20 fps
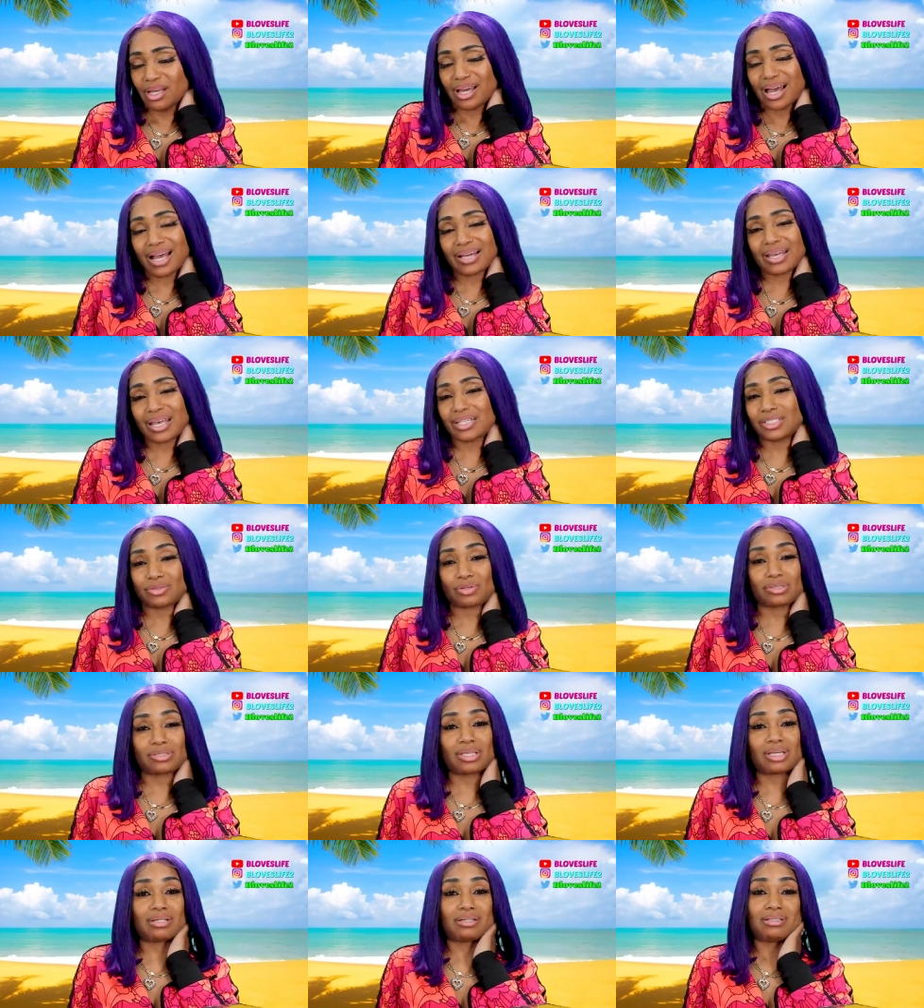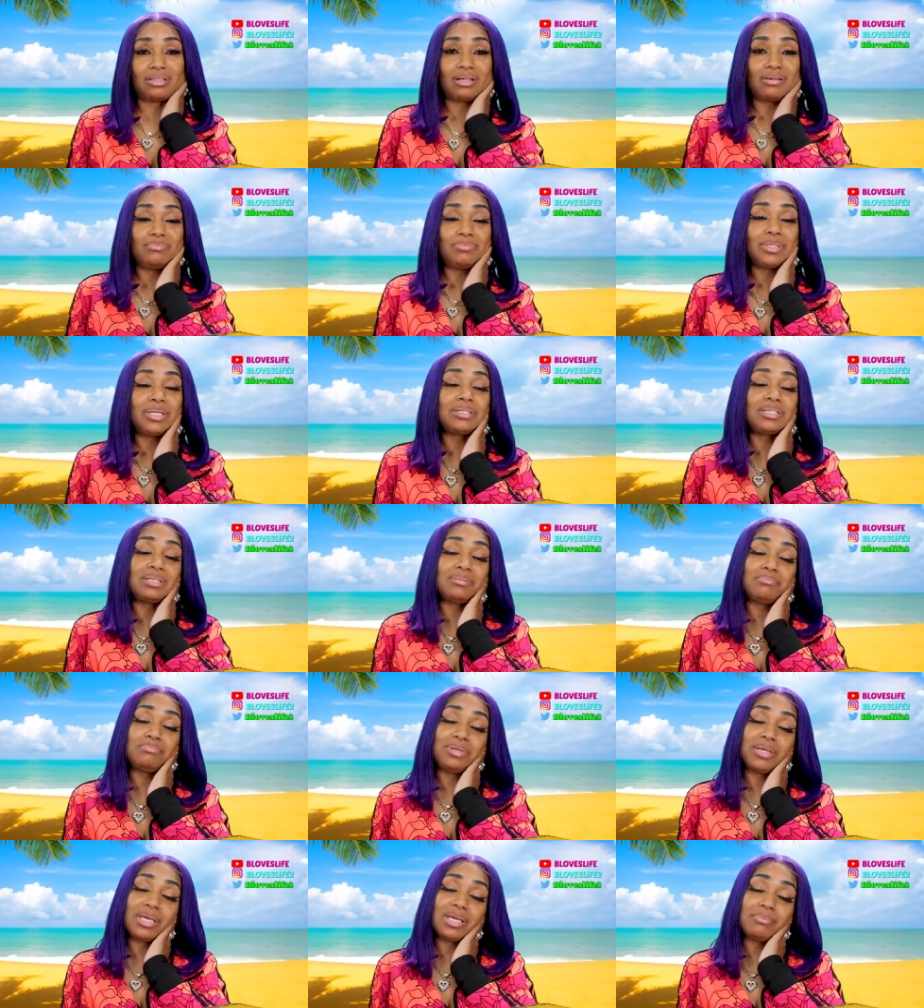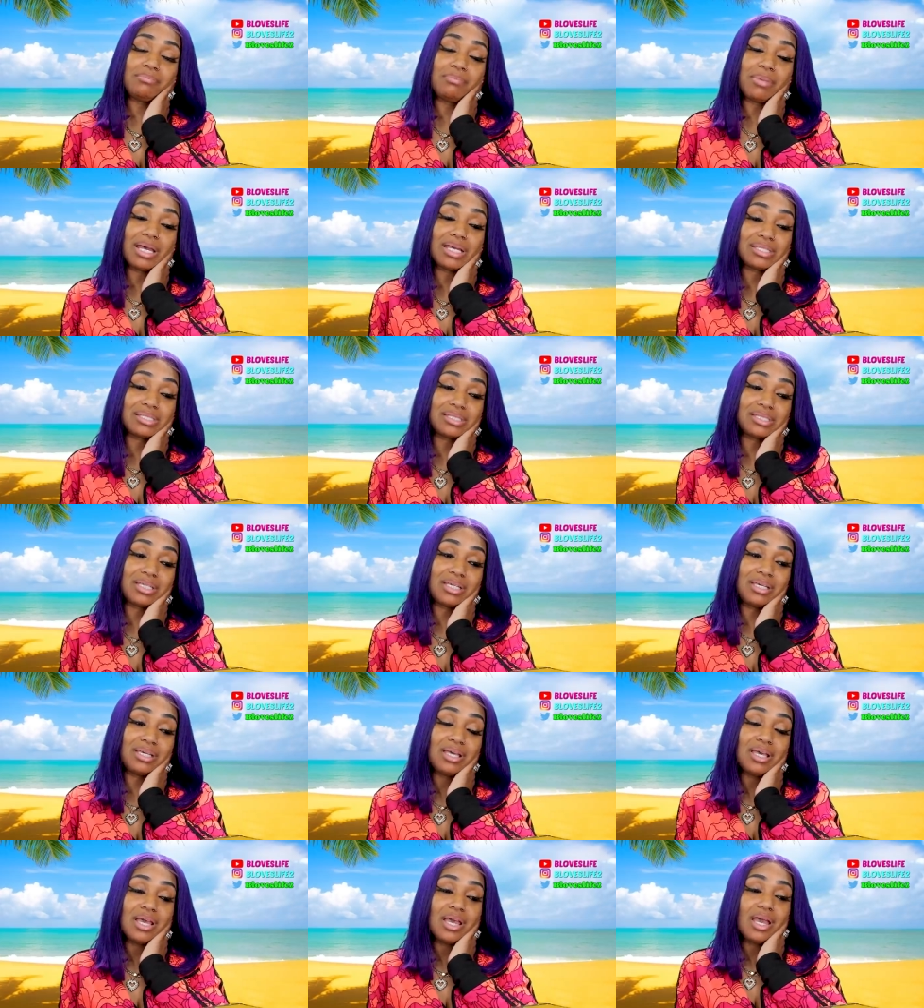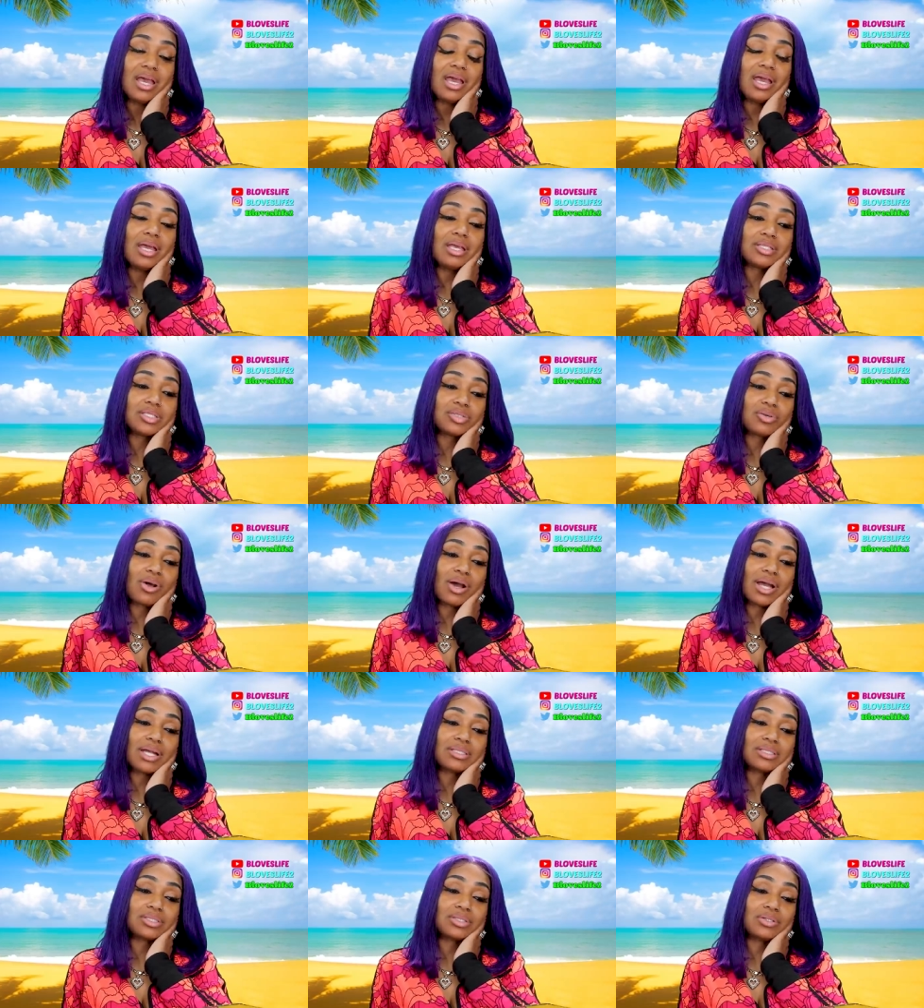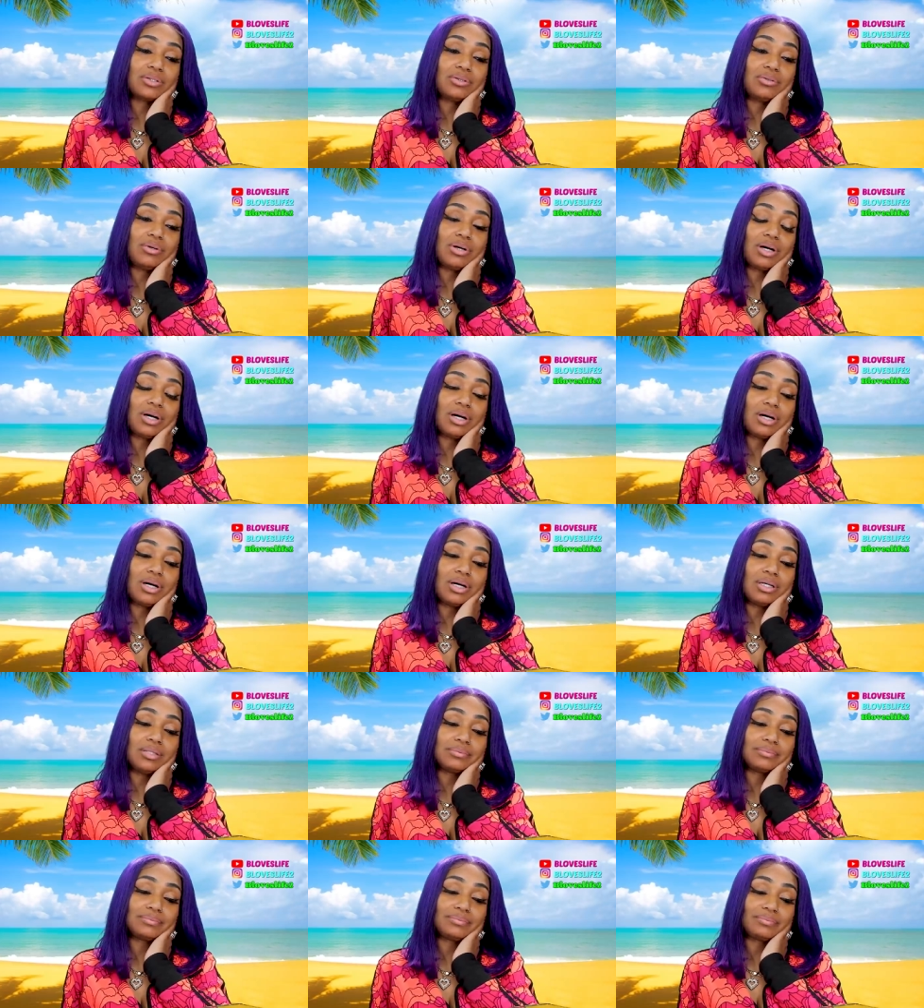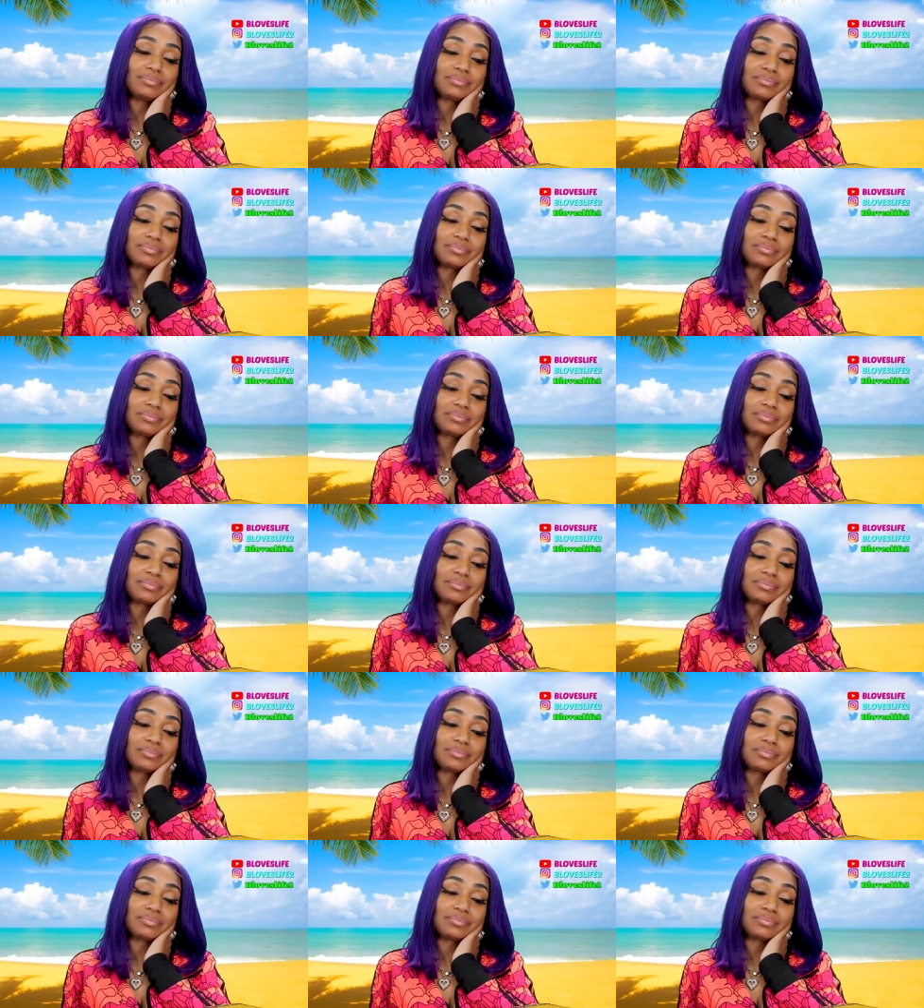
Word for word: i can't stress that enough being being messy and trying to uh,